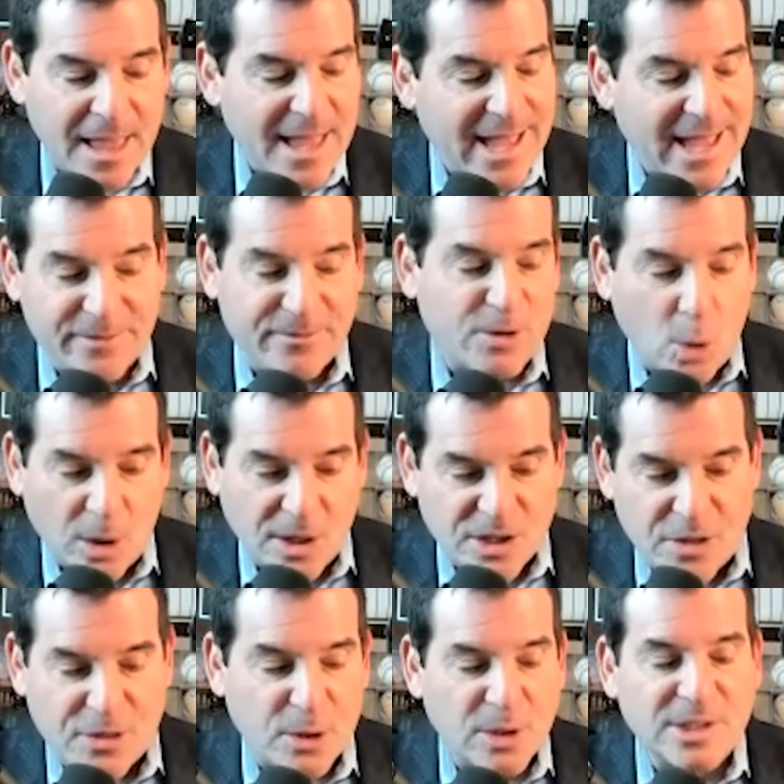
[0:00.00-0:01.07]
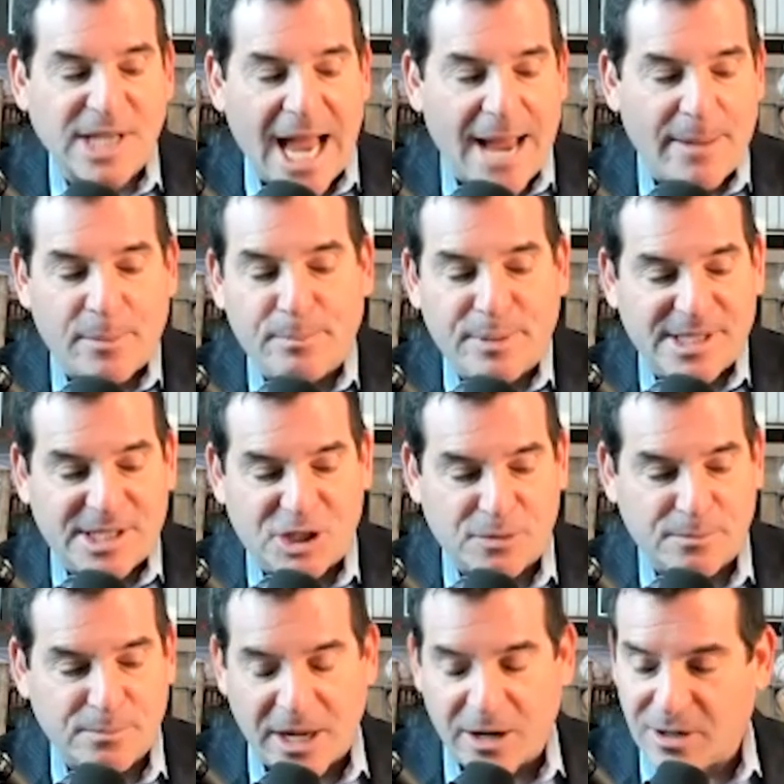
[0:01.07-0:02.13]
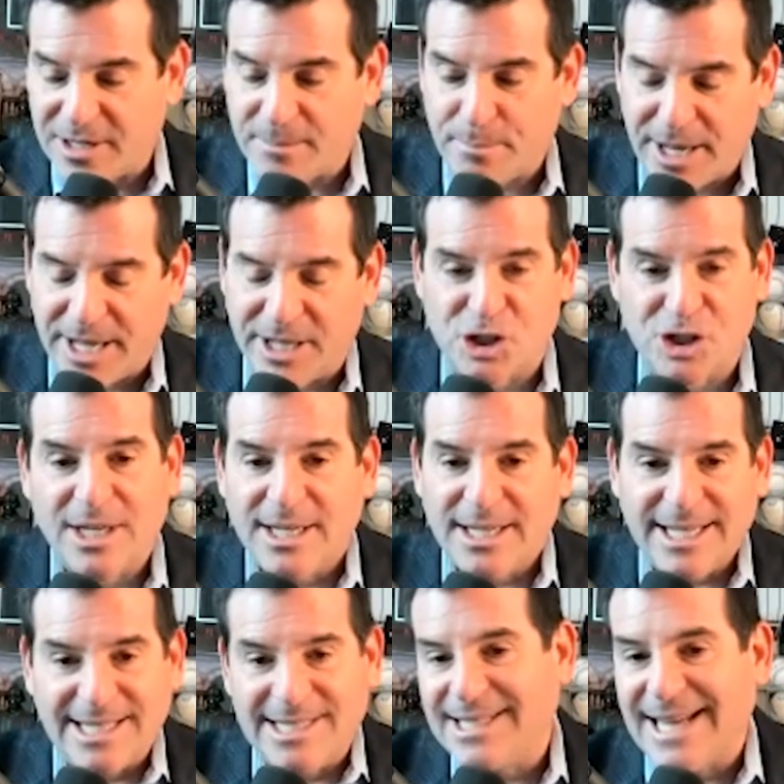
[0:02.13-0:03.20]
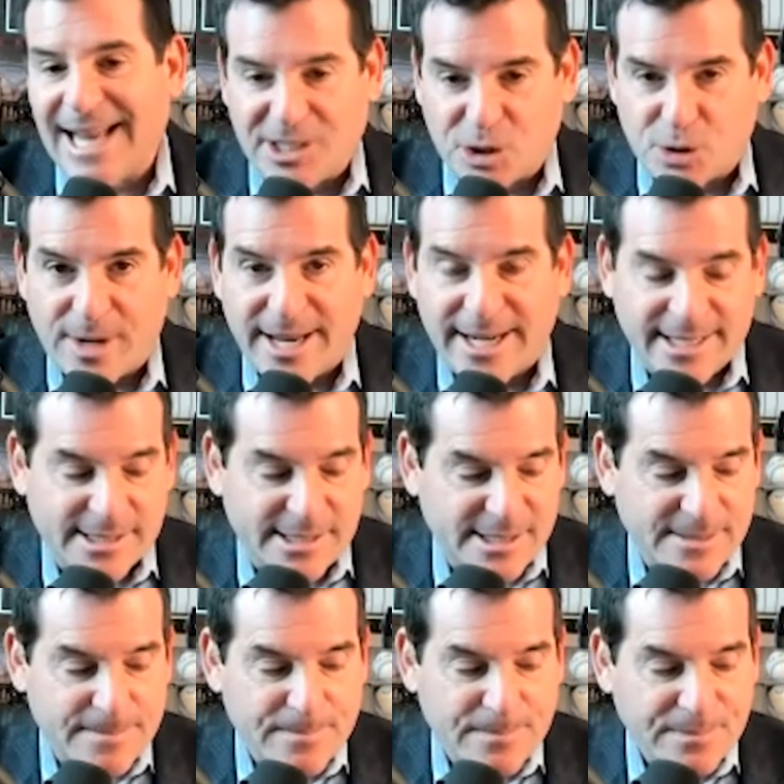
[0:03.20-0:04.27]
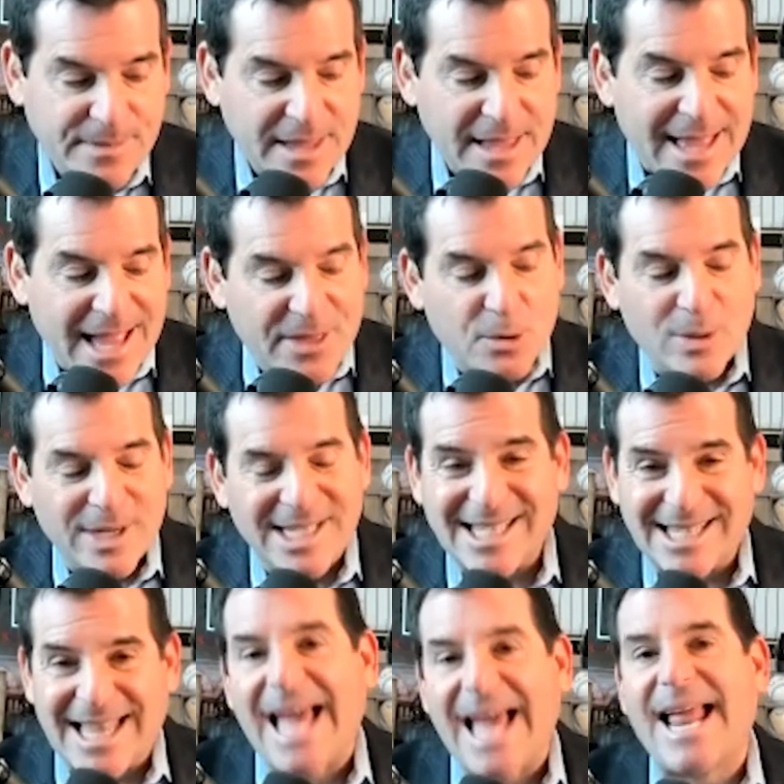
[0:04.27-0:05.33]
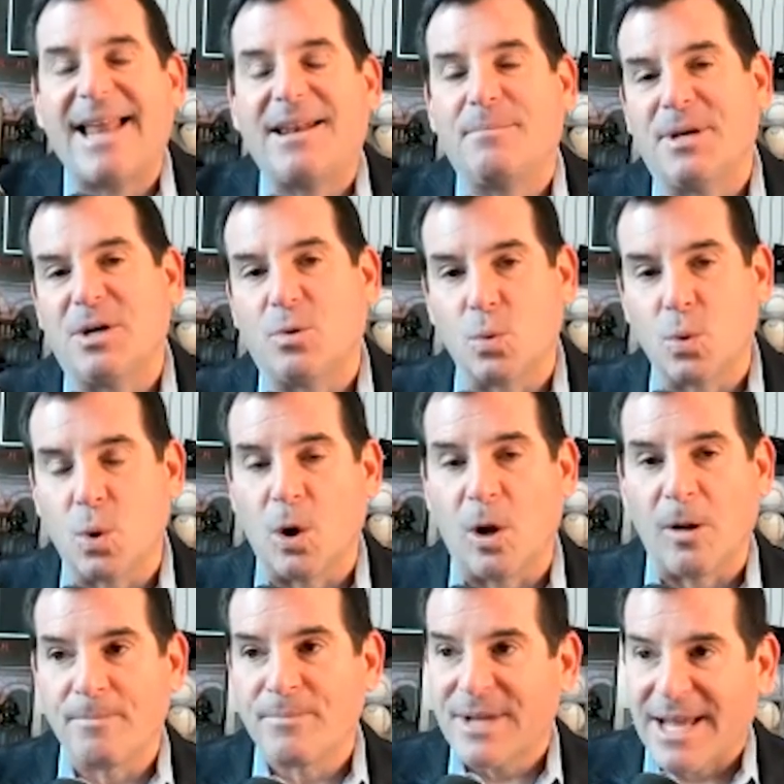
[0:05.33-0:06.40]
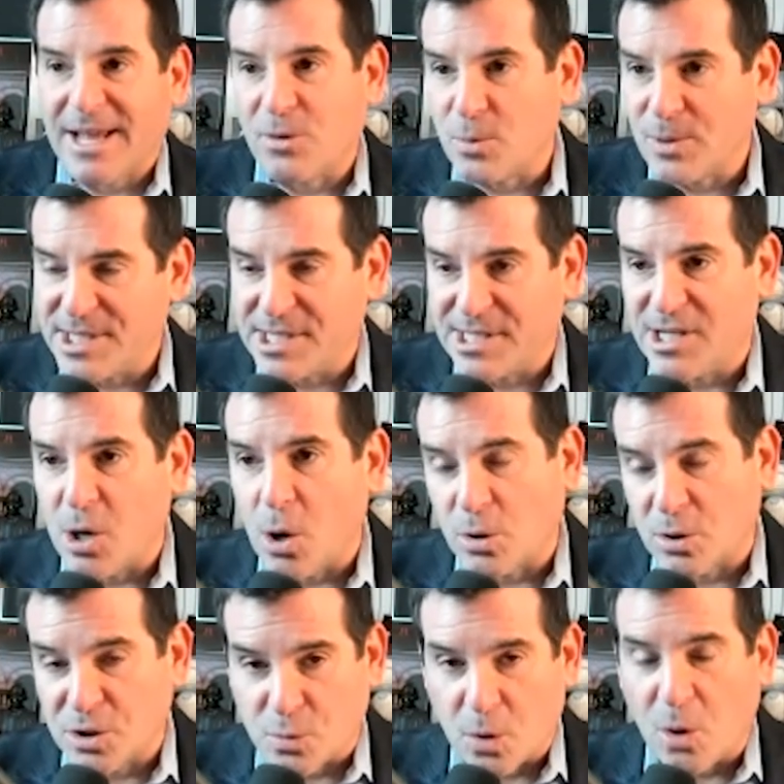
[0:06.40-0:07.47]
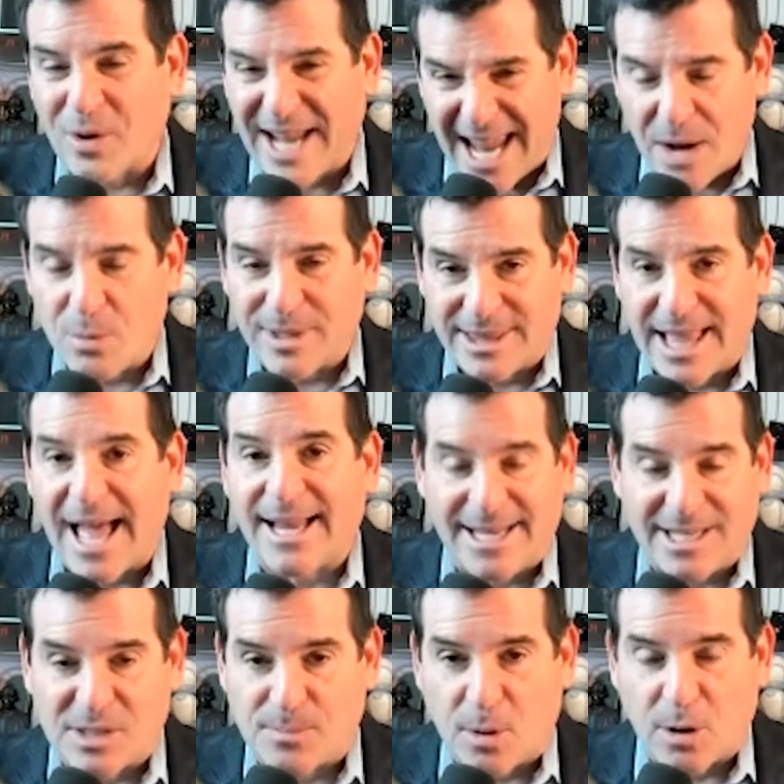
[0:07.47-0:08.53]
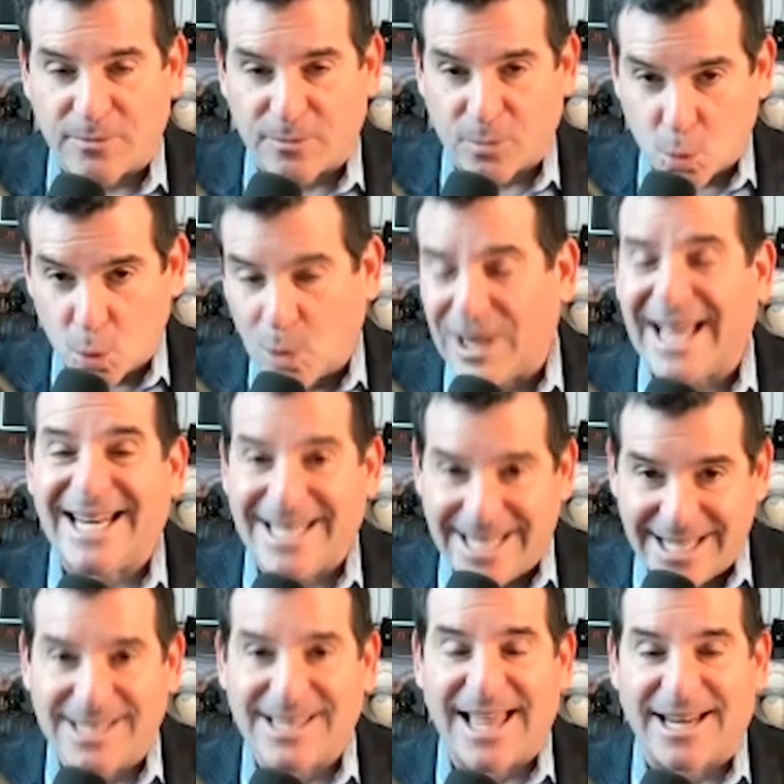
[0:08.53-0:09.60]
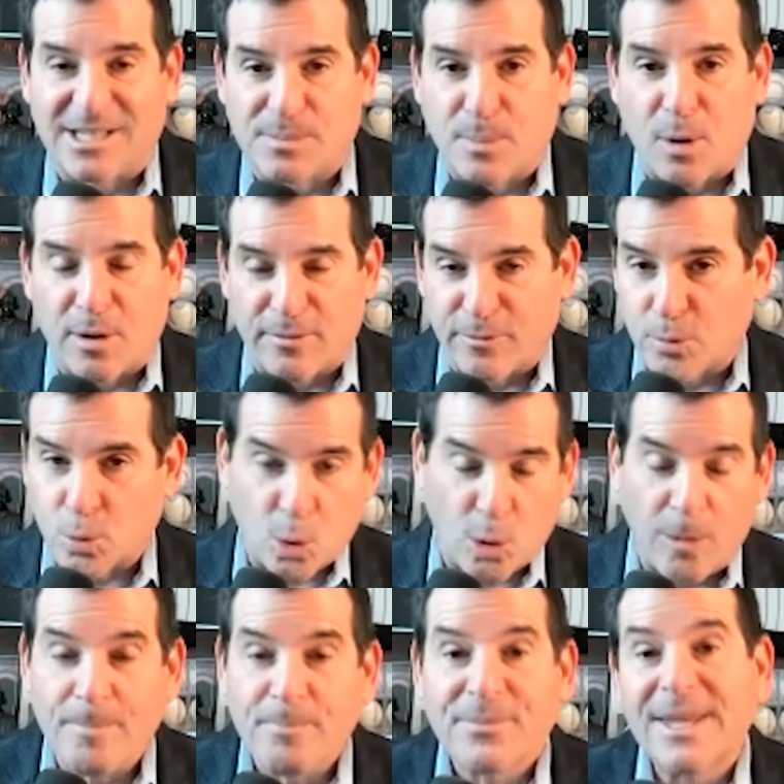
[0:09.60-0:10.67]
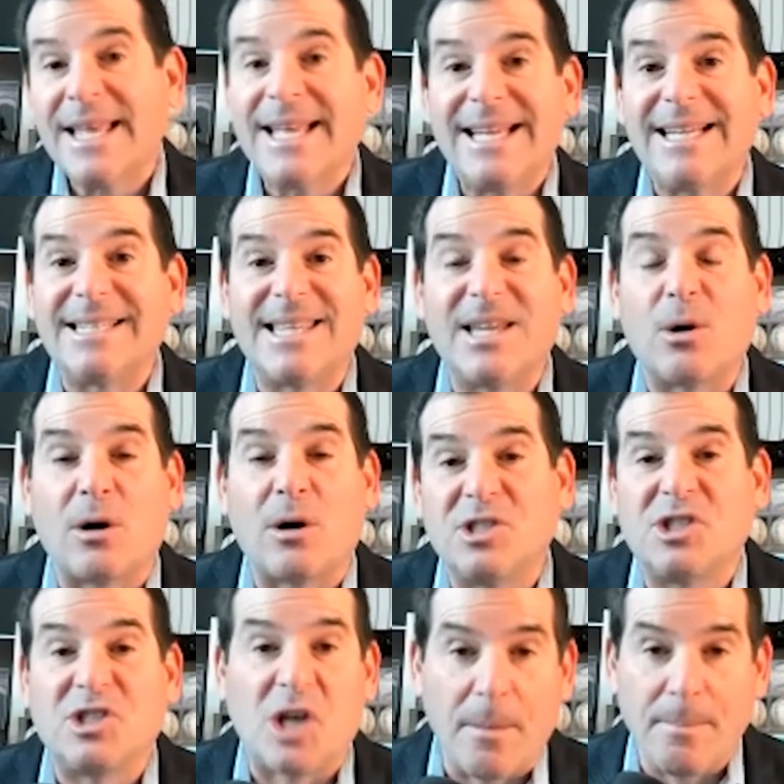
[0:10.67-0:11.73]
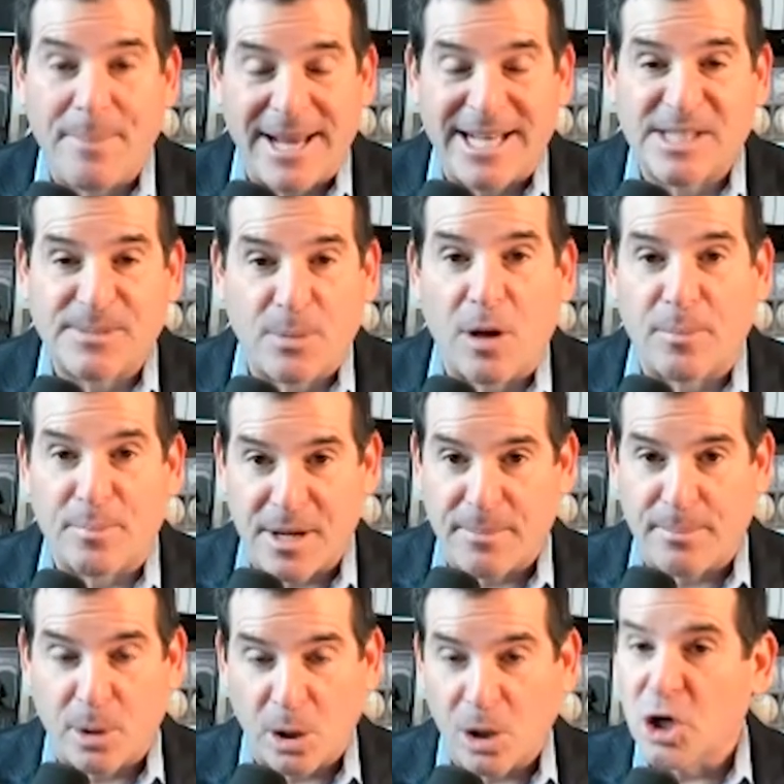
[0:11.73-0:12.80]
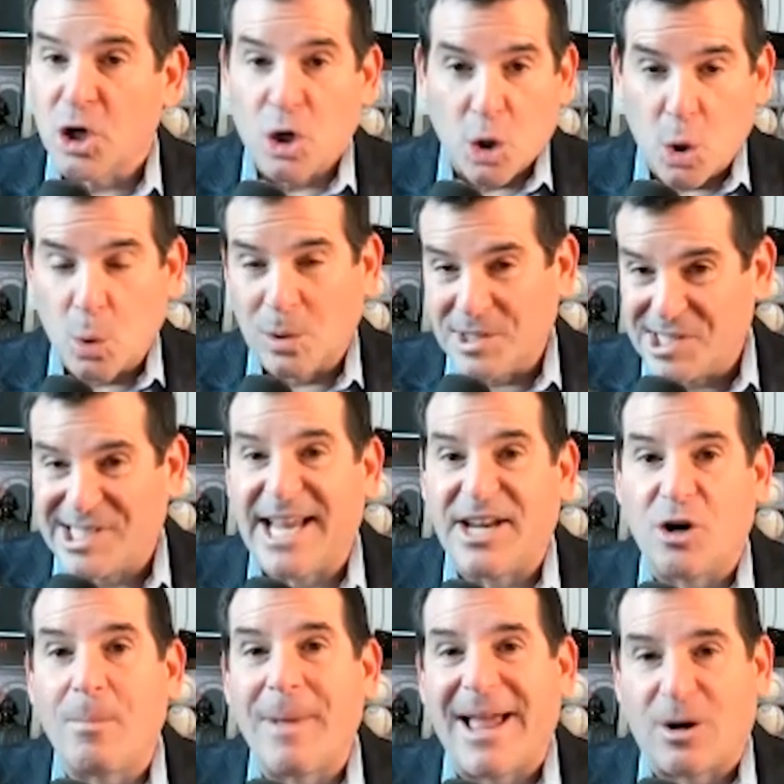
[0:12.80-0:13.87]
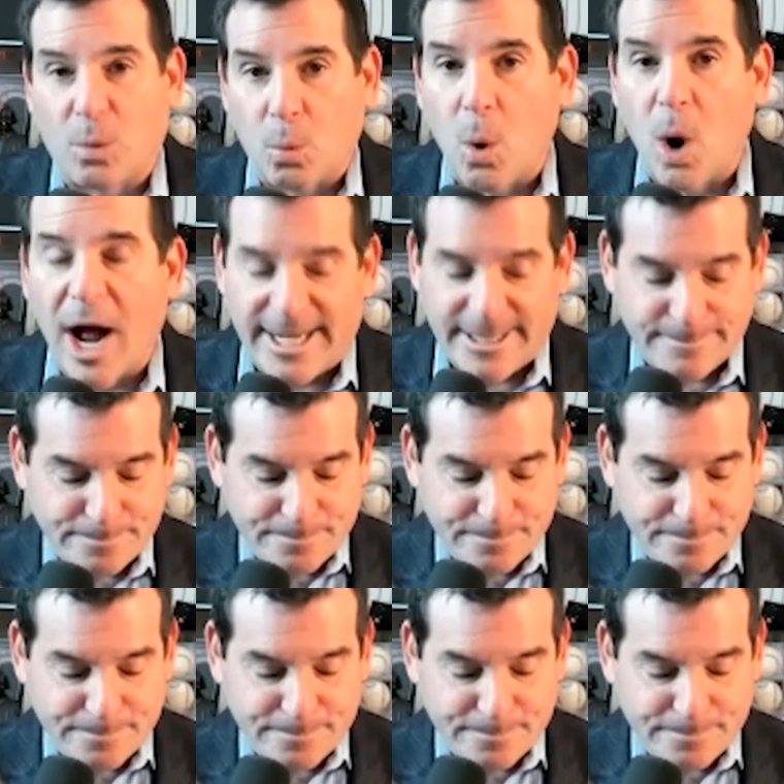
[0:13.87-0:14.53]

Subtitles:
And of course, the third time a position player can pitch is in extra innings. And the reason that had to be a rule, and the reason the owners were okay with that as part of a rule and needed that as part of a rule, is there are some baseball people who will say, no matter what,